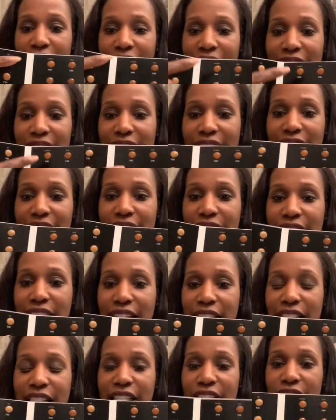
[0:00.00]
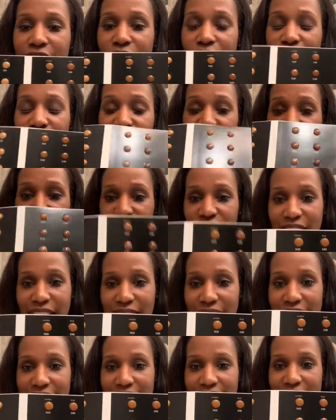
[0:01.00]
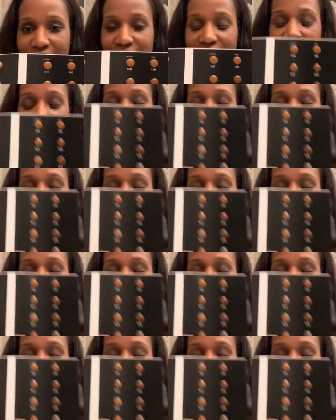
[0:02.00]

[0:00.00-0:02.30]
I could see the different shades